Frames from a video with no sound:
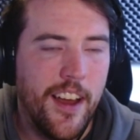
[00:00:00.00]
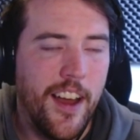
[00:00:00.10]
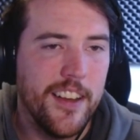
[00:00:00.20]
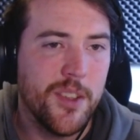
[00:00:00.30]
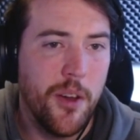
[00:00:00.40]

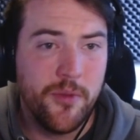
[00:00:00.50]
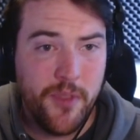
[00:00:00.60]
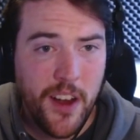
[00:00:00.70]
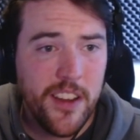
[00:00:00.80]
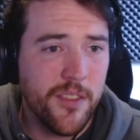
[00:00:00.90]
So I'll
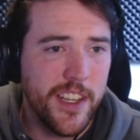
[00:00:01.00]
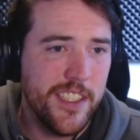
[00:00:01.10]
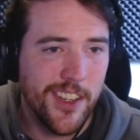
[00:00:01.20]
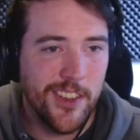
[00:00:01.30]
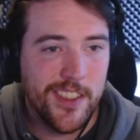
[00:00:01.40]
fund the
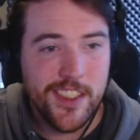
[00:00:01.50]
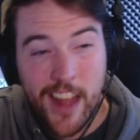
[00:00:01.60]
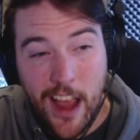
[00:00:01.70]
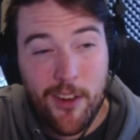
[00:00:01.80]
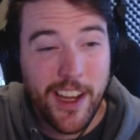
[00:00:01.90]
research.
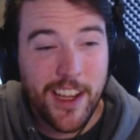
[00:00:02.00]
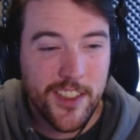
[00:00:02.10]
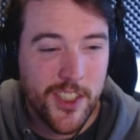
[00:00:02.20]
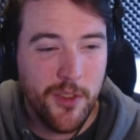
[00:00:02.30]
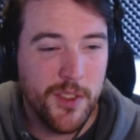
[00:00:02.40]
Now I get to
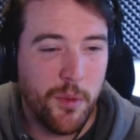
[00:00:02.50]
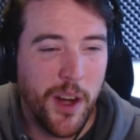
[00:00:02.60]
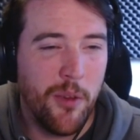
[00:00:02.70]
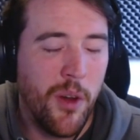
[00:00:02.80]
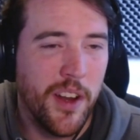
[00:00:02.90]
choose what
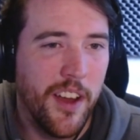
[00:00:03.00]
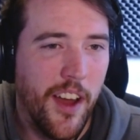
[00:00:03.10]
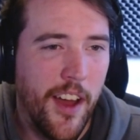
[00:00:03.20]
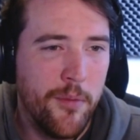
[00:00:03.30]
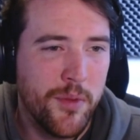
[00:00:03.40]
I want to
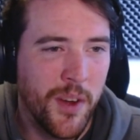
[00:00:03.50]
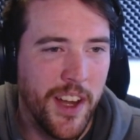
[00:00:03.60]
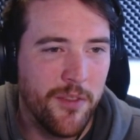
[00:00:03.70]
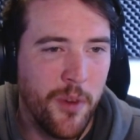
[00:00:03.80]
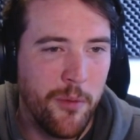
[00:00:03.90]

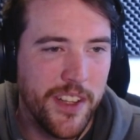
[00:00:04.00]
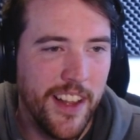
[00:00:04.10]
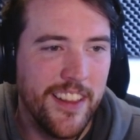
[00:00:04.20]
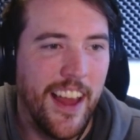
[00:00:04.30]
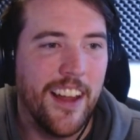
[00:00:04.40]
upgrade from
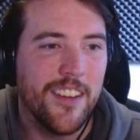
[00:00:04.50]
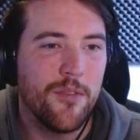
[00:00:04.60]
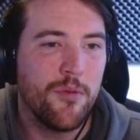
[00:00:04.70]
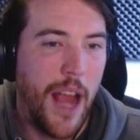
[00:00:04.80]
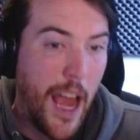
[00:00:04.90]
within that.
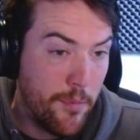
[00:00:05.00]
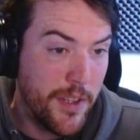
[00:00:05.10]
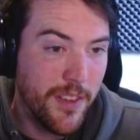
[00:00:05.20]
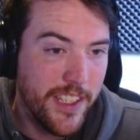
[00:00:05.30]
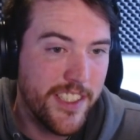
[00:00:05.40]

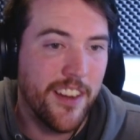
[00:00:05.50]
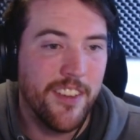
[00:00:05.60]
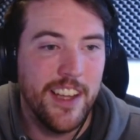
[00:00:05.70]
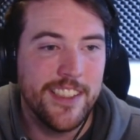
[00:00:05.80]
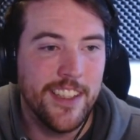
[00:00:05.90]
Rapid
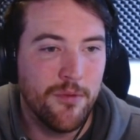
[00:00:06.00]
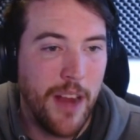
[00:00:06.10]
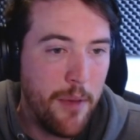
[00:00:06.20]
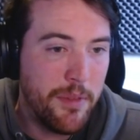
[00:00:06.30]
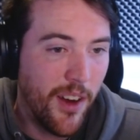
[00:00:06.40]
regeneration,
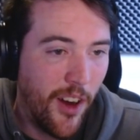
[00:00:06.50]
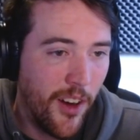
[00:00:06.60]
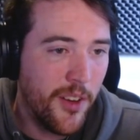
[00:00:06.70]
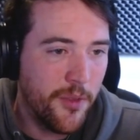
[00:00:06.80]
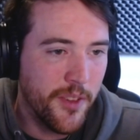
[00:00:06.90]
rapid
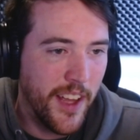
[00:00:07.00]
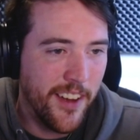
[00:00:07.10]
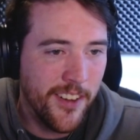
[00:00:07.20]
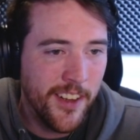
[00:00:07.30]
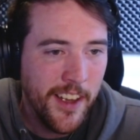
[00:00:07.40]
arc
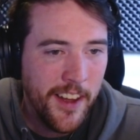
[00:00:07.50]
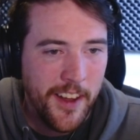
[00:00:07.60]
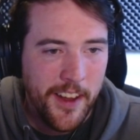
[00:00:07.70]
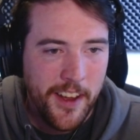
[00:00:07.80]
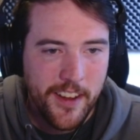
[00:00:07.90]
flail.
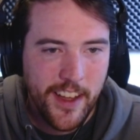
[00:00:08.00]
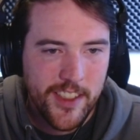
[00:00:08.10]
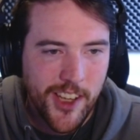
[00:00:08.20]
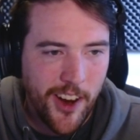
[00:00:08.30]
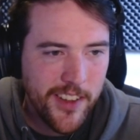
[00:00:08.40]
They
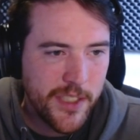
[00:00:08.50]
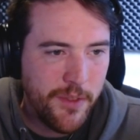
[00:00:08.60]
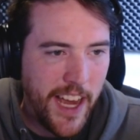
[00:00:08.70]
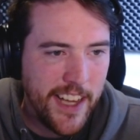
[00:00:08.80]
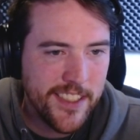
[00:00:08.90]
charge
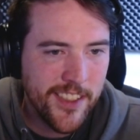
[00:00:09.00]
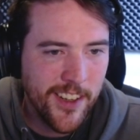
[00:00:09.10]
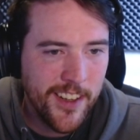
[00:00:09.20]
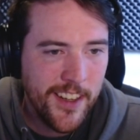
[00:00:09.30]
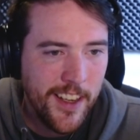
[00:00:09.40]

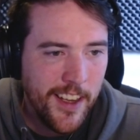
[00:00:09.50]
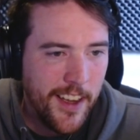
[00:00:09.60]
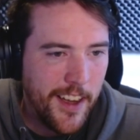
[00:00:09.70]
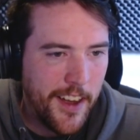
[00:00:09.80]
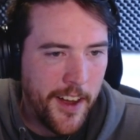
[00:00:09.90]
faster,
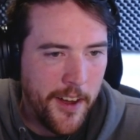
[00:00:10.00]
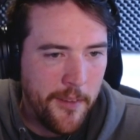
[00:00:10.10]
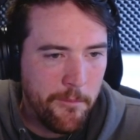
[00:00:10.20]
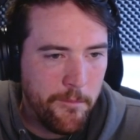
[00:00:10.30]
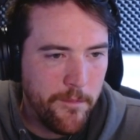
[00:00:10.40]

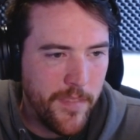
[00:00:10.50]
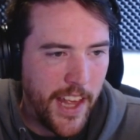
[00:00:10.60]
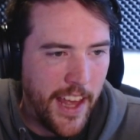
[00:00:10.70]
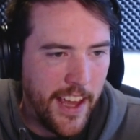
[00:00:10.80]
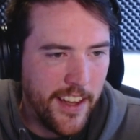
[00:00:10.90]

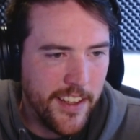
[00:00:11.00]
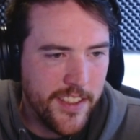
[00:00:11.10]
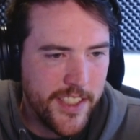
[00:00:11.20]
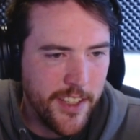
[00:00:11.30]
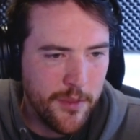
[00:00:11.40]
and
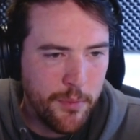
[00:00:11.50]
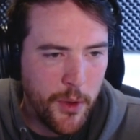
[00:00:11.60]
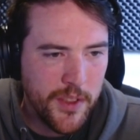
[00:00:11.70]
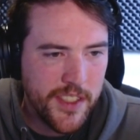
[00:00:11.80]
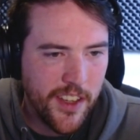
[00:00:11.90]
shield
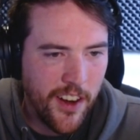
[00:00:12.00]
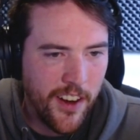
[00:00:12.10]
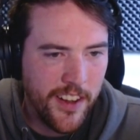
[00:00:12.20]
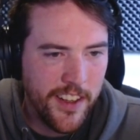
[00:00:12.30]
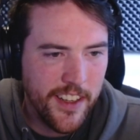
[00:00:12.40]
bolts
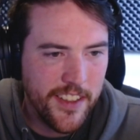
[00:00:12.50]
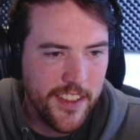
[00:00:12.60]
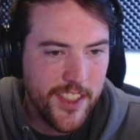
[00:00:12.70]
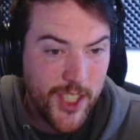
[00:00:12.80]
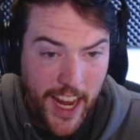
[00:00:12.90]
are in a
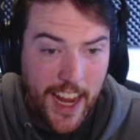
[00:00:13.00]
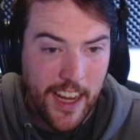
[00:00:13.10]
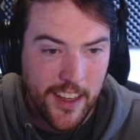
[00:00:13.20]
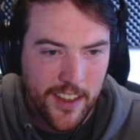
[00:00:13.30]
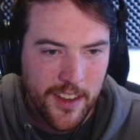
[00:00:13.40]

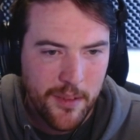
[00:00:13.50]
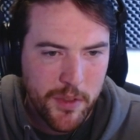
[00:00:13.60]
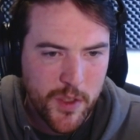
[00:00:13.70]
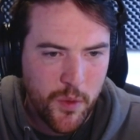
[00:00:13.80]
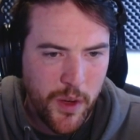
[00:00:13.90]
chain
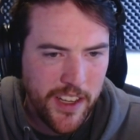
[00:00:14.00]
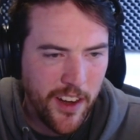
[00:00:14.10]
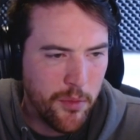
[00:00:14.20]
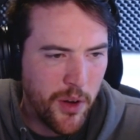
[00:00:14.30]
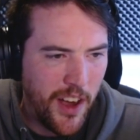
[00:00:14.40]

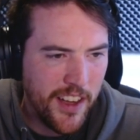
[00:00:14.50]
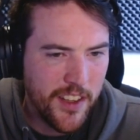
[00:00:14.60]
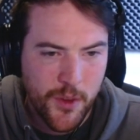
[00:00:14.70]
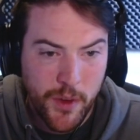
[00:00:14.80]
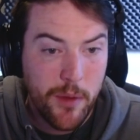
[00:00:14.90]
between
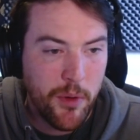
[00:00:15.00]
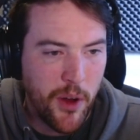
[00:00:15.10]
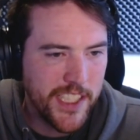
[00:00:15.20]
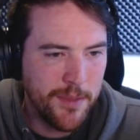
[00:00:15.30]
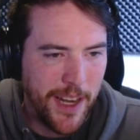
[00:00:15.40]
3
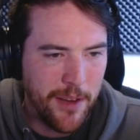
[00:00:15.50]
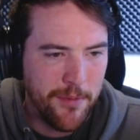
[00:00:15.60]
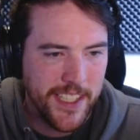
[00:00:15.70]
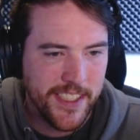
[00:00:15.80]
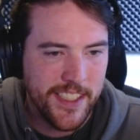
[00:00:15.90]
approximate
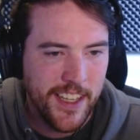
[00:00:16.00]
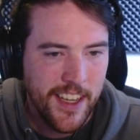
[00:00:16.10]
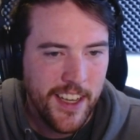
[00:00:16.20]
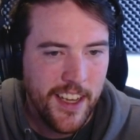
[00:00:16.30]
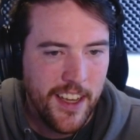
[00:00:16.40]
enemies.
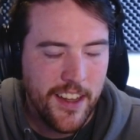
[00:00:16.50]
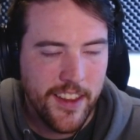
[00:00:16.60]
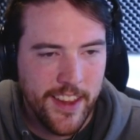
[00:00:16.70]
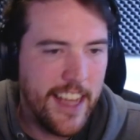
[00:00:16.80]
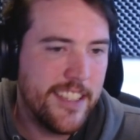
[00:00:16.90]

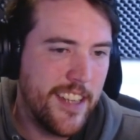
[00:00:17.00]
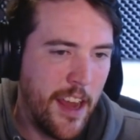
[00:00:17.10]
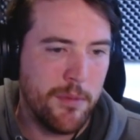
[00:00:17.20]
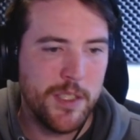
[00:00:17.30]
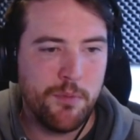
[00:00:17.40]
Less
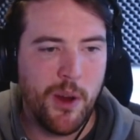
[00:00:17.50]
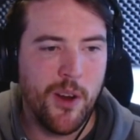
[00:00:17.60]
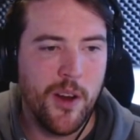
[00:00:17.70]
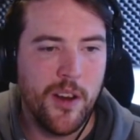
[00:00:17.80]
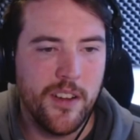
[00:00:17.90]
damage
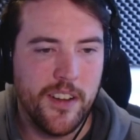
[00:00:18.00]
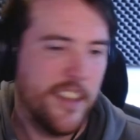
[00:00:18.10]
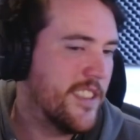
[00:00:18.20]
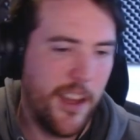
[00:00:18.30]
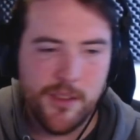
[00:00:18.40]
per.
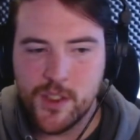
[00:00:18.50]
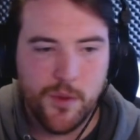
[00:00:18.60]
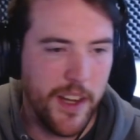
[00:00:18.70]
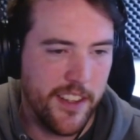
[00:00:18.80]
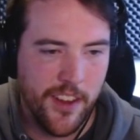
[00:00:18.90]
That sounds
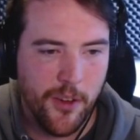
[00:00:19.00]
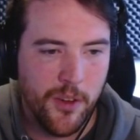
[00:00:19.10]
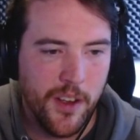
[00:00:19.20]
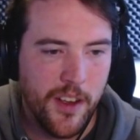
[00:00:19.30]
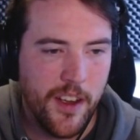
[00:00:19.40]
great though.
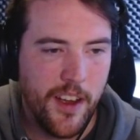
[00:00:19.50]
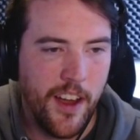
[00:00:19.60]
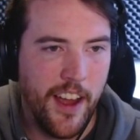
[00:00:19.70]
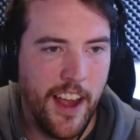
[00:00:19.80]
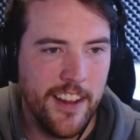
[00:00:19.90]

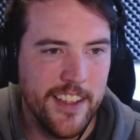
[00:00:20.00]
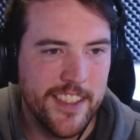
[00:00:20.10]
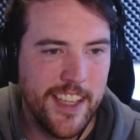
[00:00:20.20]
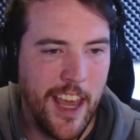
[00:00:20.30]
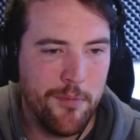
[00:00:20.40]
And the
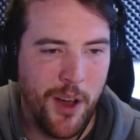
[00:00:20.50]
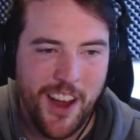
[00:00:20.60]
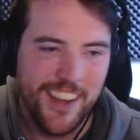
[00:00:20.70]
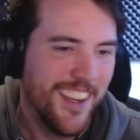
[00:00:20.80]
escape pod.